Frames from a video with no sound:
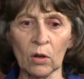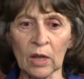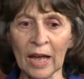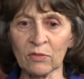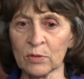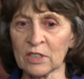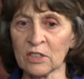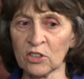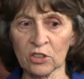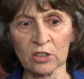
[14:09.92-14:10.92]
life was
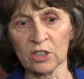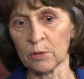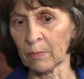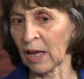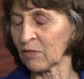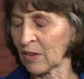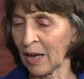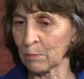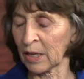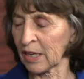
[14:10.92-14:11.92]
the church and my
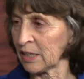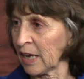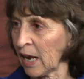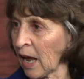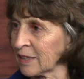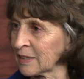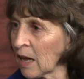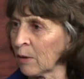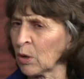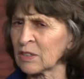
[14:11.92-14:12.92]
family, and yet I,
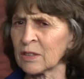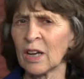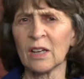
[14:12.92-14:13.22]
I, was,